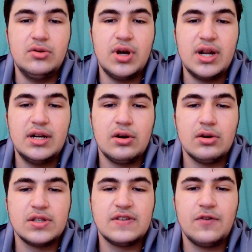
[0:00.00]
United
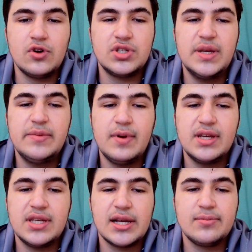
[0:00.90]
Earth's first deep
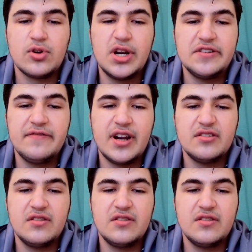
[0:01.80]
space exploration